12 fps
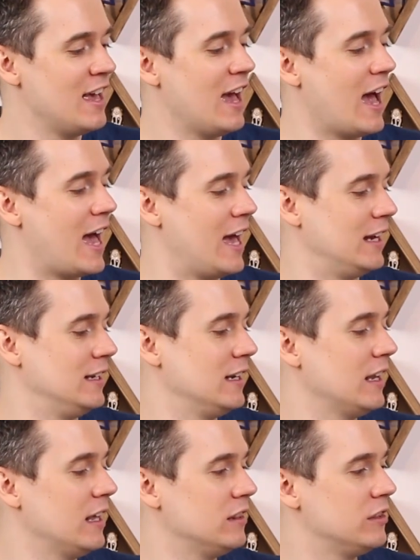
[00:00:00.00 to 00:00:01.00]
And
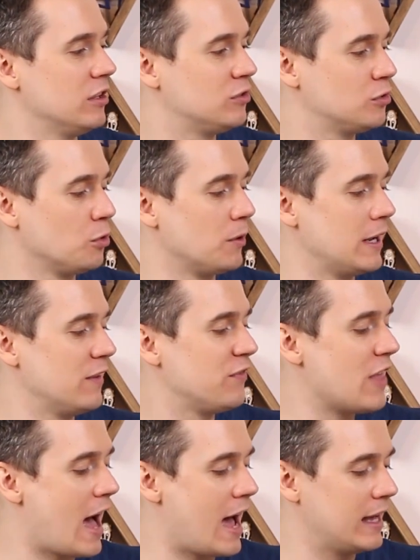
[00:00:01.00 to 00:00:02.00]
the story of
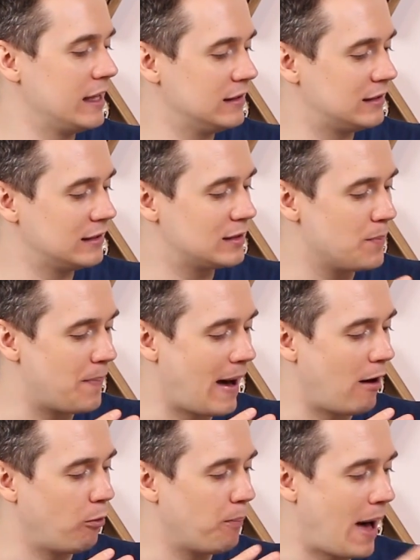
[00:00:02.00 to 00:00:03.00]
that is it's
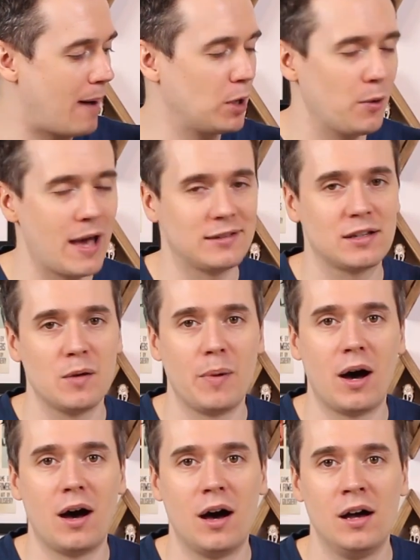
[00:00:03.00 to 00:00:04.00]
about Pablo
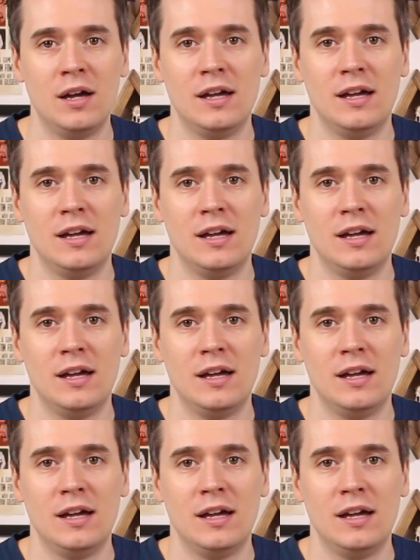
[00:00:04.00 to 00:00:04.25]
Escobar,